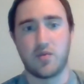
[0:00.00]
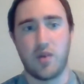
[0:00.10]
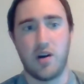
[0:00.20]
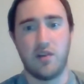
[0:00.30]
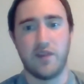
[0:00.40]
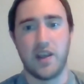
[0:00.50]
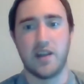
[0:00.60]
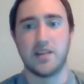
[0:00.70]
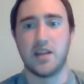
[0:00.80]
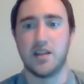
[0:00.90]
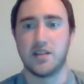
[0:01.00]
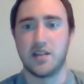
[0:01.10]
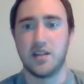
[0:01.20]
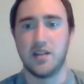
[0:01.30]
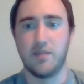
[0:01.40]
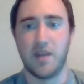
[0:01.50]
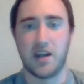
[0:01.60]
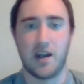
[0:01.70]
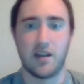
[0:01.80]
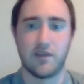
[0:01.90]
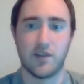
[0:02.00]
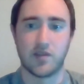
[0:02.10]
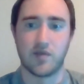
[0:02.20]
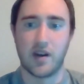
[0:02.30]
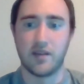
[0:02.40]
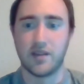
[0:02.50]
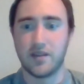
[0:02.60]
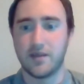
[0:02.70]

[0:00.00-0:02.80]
12 and 10 seed, you make it out of the first round.